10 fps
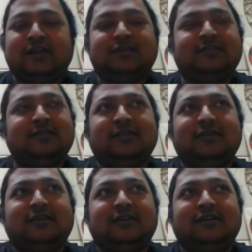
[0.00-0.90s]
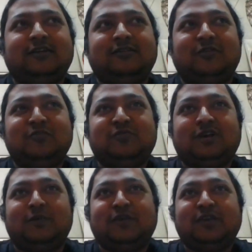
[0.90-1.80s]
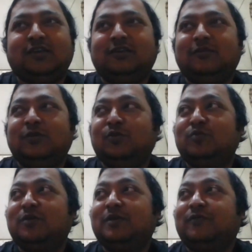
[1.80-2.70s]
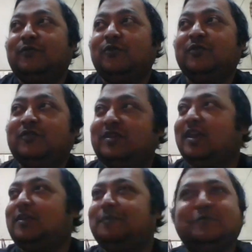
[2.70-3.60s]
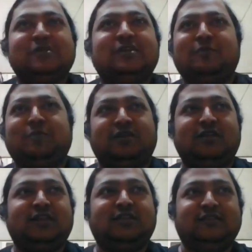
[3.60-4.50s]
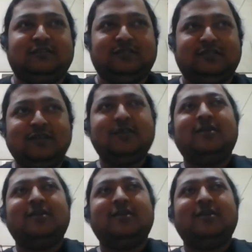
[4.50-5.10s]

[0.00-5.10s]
that, homecoming, 458 people came in like this.